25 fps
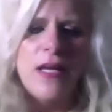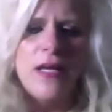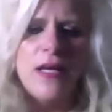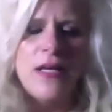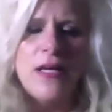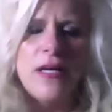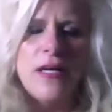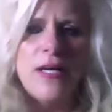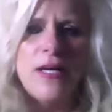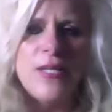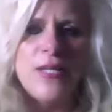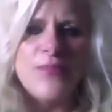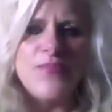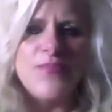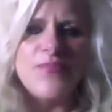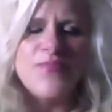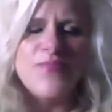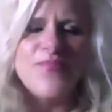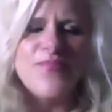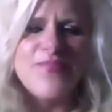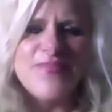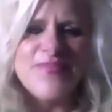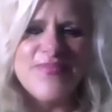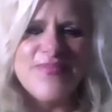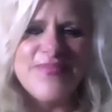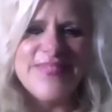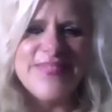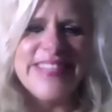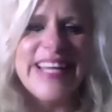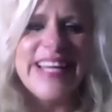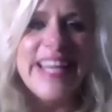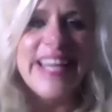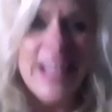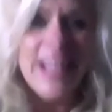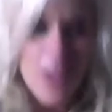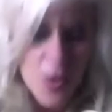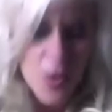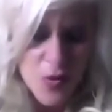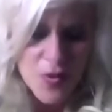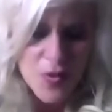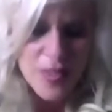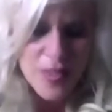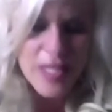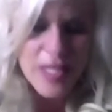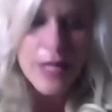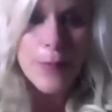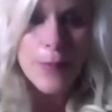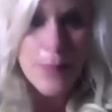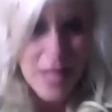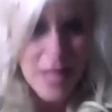a
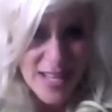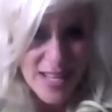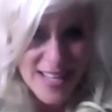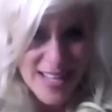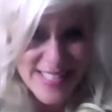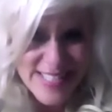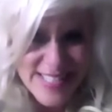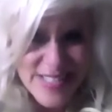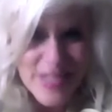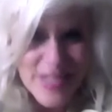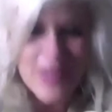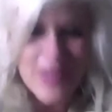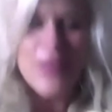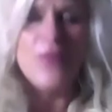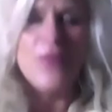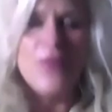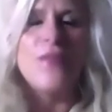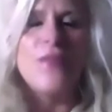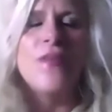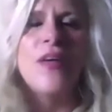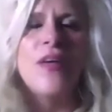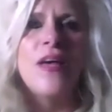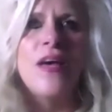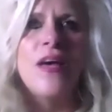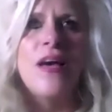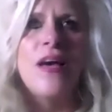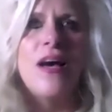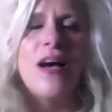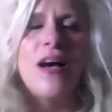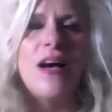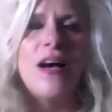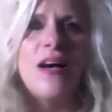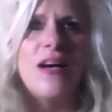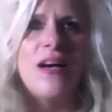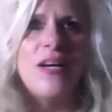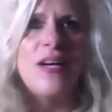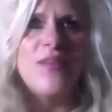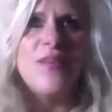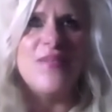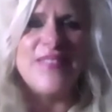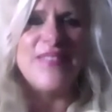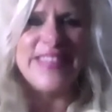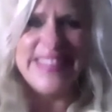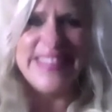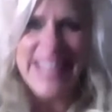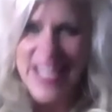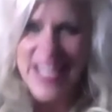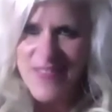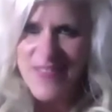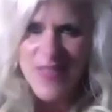healthy, positive
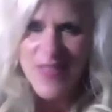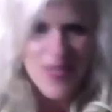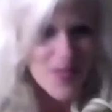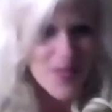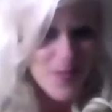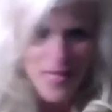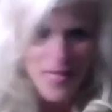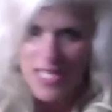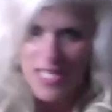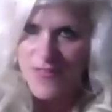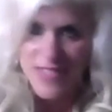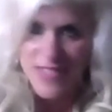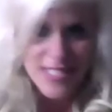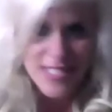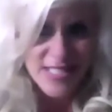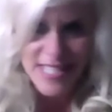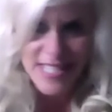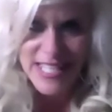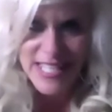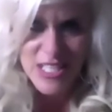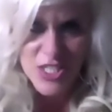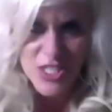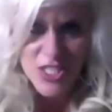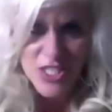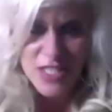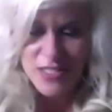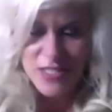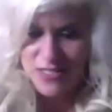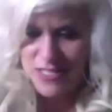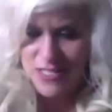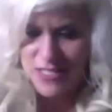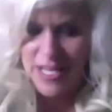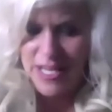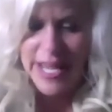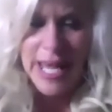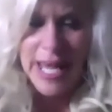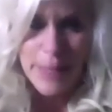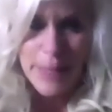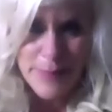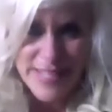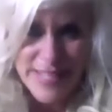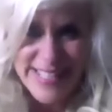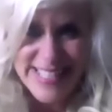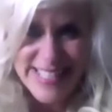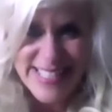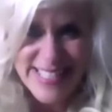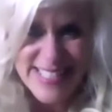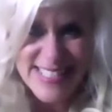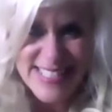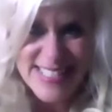life of manifestation,
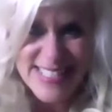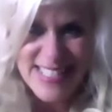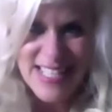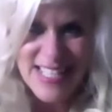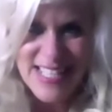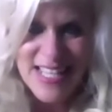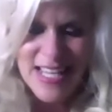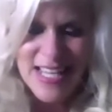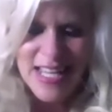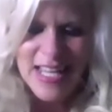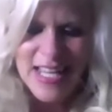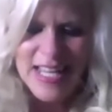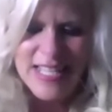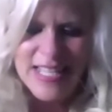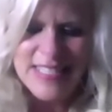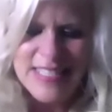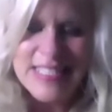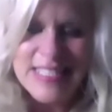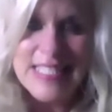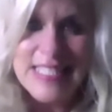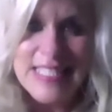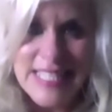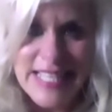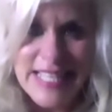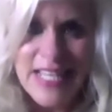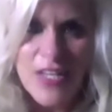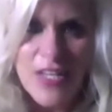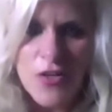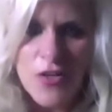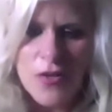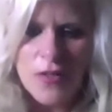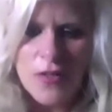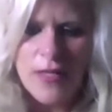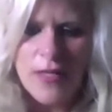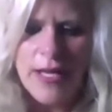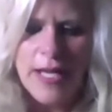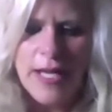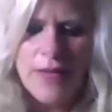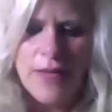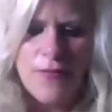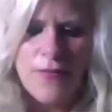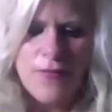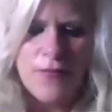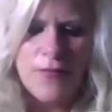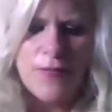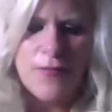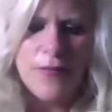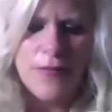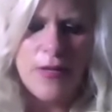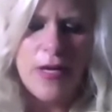happiness, and seeing your
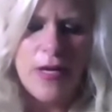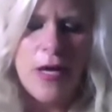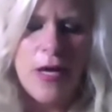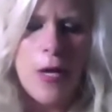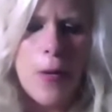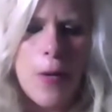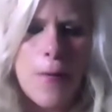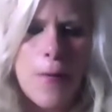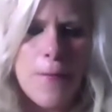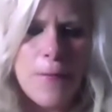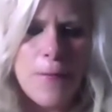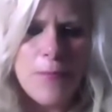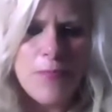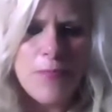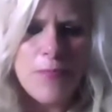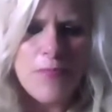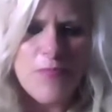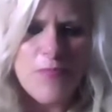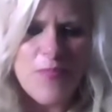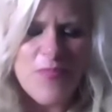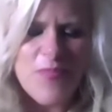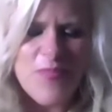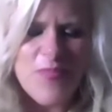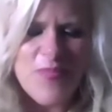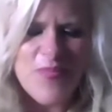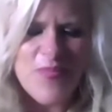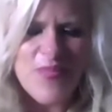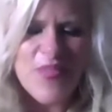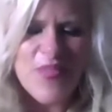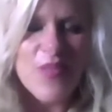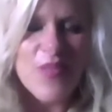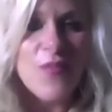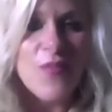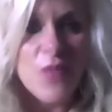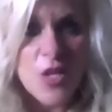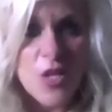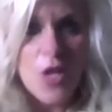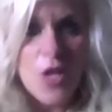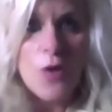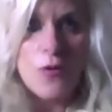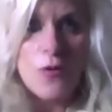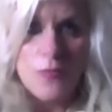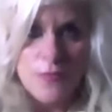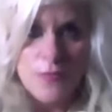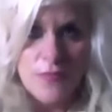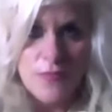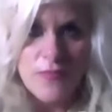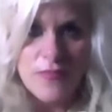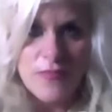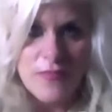life flow,
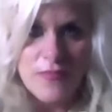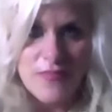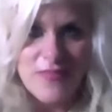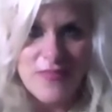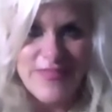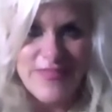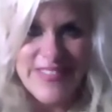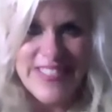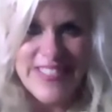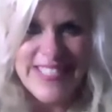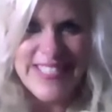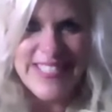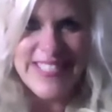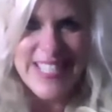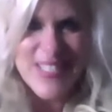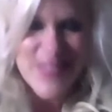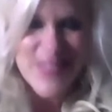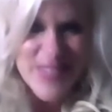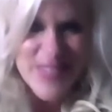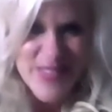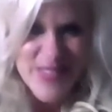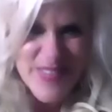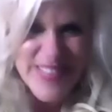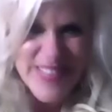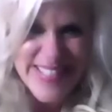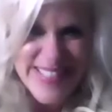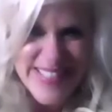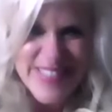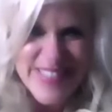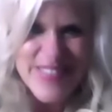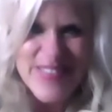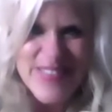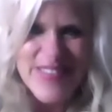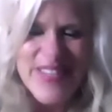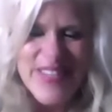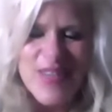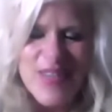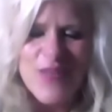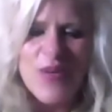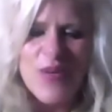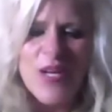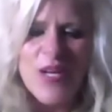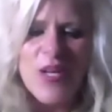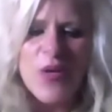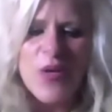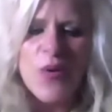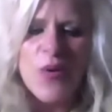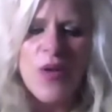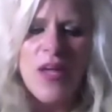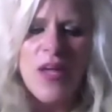because that's what you want to do. You want
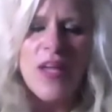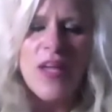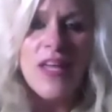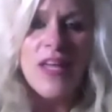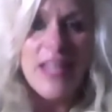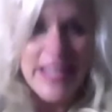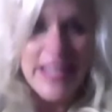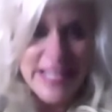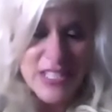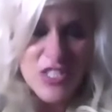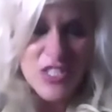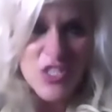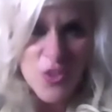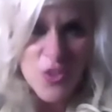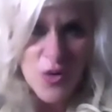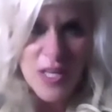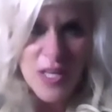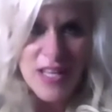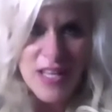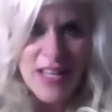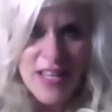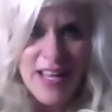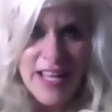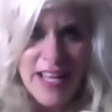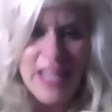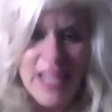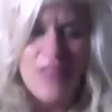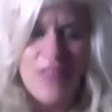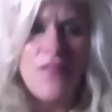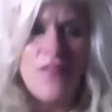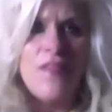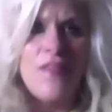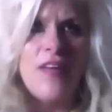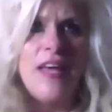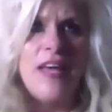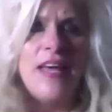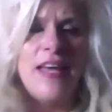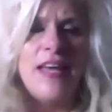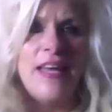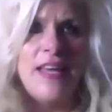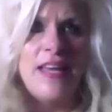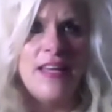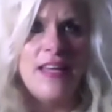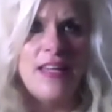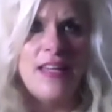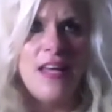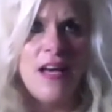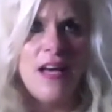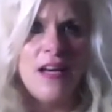to enjoy life and